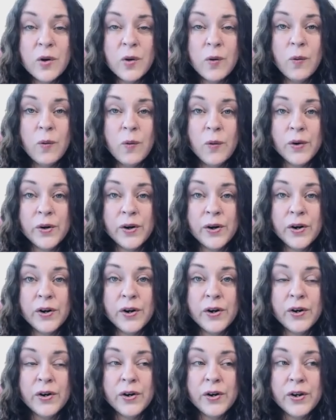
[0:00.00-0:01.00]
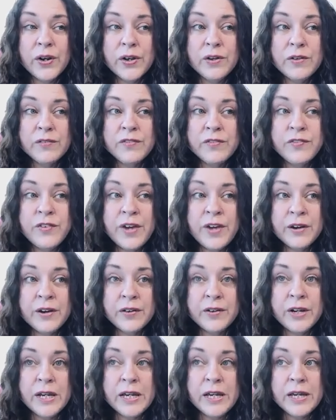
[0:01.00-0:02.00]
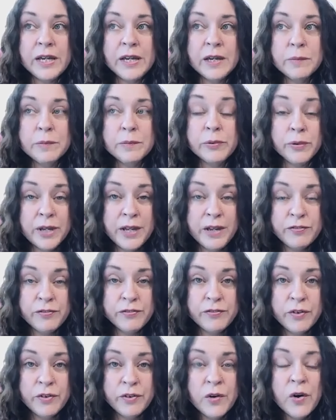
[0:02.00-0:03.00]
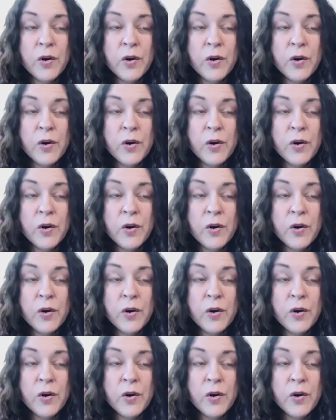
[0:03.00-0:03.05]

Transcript: or very brief